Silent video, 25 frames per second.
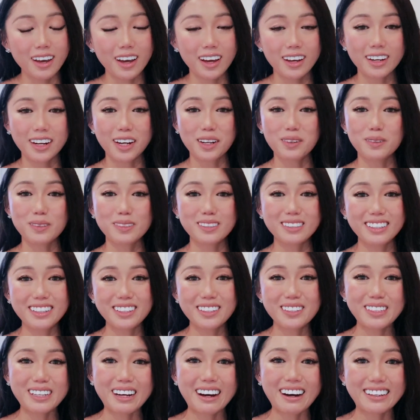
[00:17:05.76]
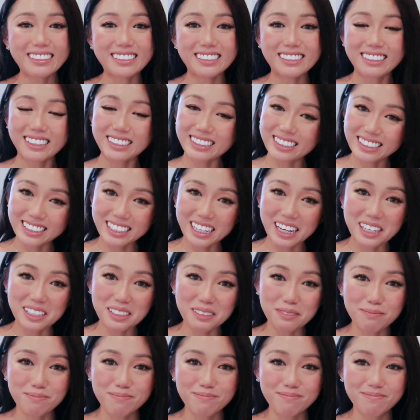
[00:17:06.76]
and I will see you guys next time.